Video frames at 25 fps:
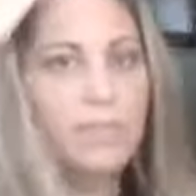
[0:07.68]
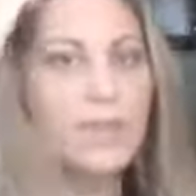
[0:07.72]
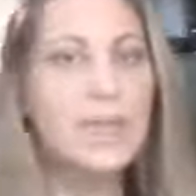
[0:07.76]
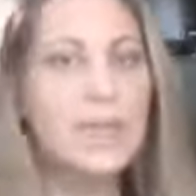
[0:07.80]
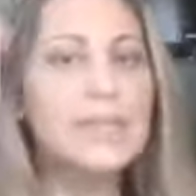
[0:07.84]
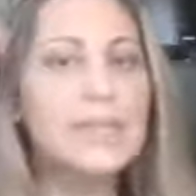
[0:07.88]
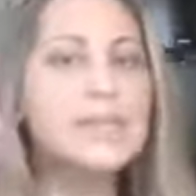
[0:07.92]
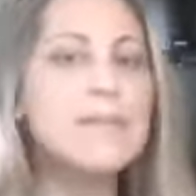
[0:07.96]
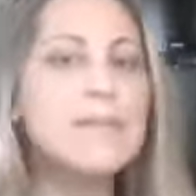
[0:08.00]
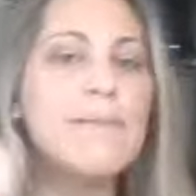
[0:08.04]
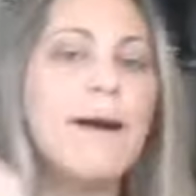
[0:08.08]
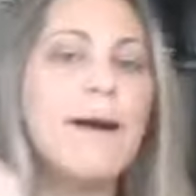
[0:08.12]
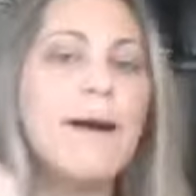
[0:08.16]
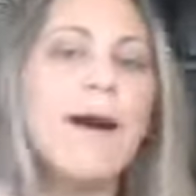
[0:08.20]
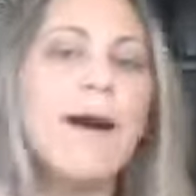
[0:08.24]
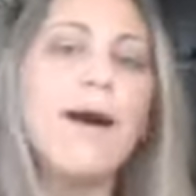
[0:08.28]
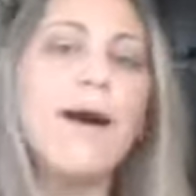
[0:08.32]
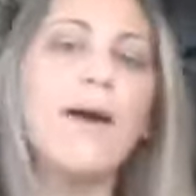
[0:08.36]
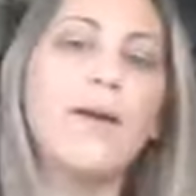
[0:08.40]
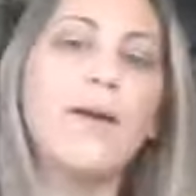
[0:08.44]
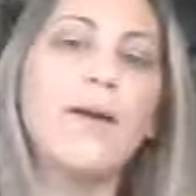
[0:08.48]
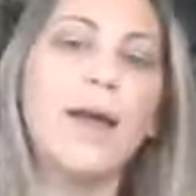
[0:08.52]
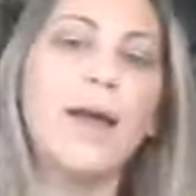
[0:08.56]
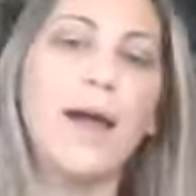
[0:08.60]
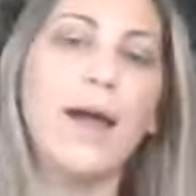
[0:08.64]
It's
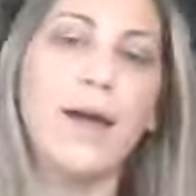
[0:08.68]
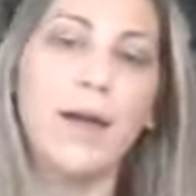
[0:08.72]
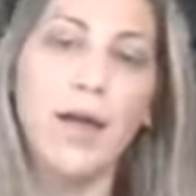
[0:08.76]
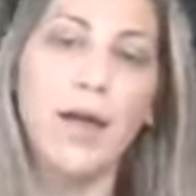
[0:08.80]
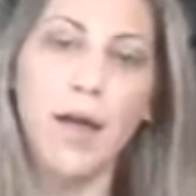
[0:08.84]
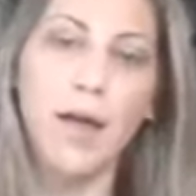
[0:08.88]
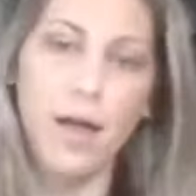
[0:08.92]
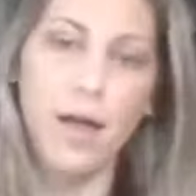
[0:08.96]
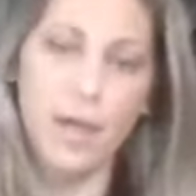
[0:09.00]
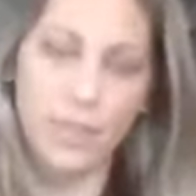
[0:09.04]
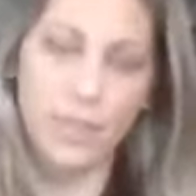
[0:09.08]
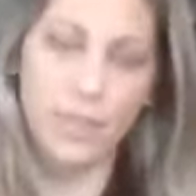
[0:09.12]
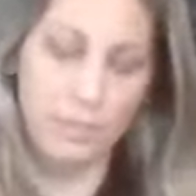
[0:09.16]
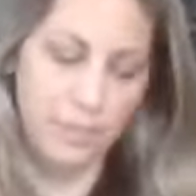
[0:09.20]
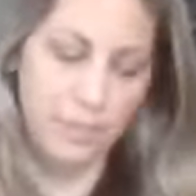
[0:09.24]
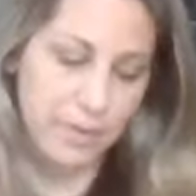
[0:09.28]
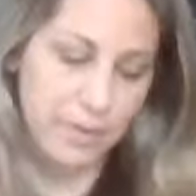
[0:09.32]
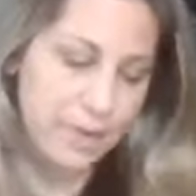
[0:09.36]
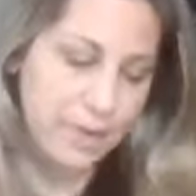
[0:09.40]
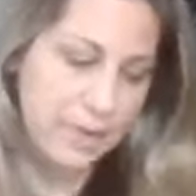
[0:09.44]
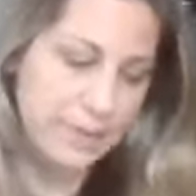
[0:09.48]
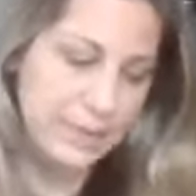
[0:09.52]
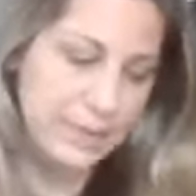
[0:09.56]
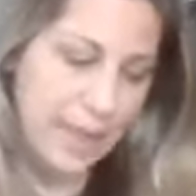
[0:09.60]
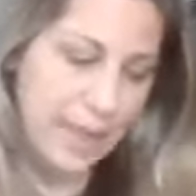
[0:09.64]
about 3
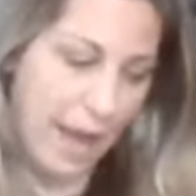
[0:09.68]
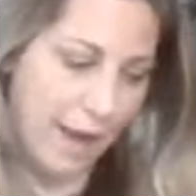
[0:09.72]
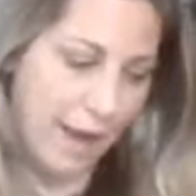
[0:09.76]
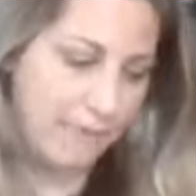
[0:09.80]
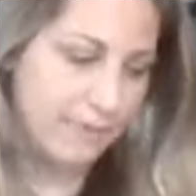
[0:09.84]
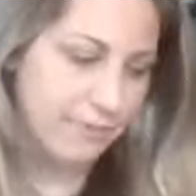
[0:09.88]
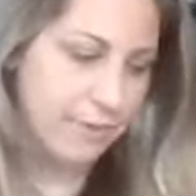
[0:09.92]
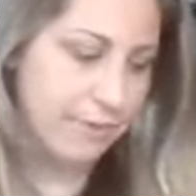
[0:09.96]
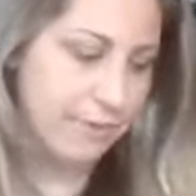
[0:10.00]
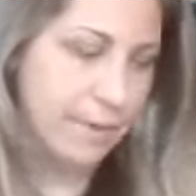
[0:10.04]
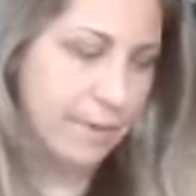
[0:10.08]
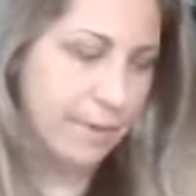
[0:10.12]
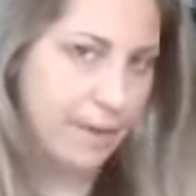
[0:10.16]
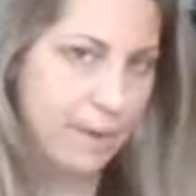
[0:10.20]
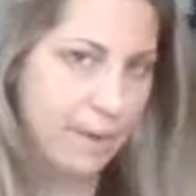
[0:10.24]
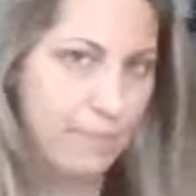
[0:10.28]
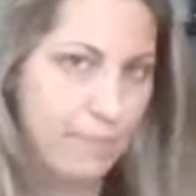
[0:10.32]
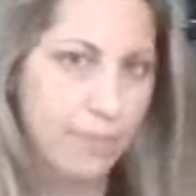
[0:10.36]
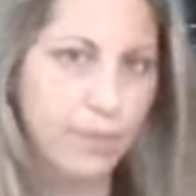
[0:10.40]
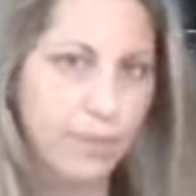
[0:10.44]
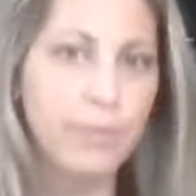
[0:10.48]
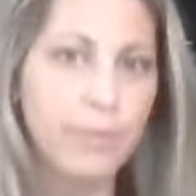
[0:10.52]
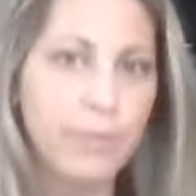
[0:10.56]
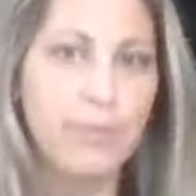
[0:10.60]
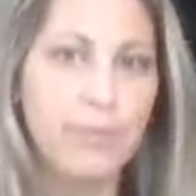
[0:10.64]
weeks after my
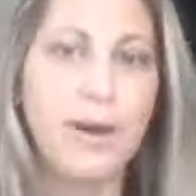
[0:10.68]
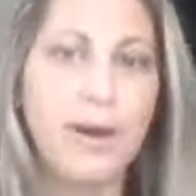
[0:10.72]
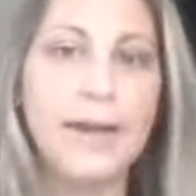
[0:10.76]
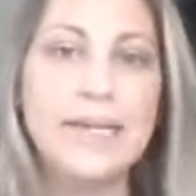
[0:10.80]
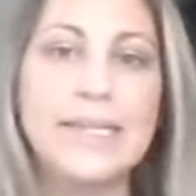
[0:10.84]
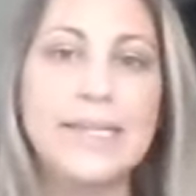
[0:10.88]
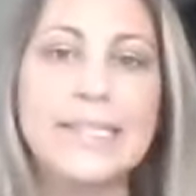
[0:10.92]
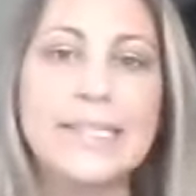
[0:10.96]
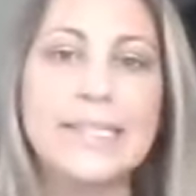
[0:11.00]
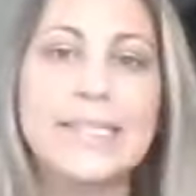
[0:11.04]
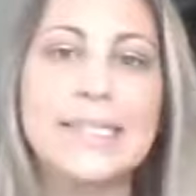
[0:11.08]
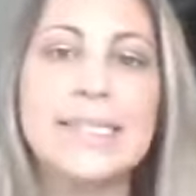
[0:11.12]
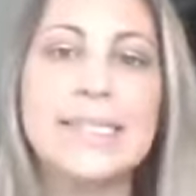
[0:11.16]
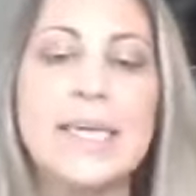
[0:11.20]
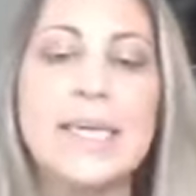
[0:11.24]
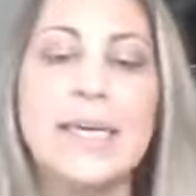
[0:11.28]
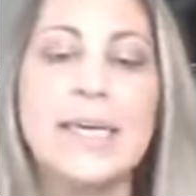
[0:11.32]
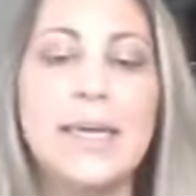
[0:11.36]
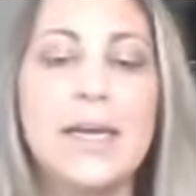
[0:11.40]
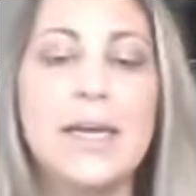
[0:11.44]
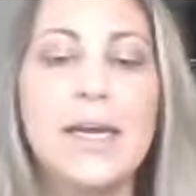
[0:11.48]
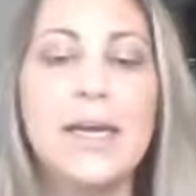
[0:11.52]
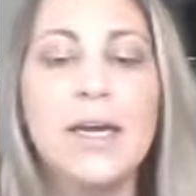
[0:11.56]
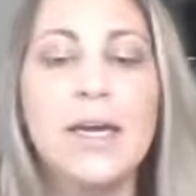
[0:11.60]
chemical pregnancy.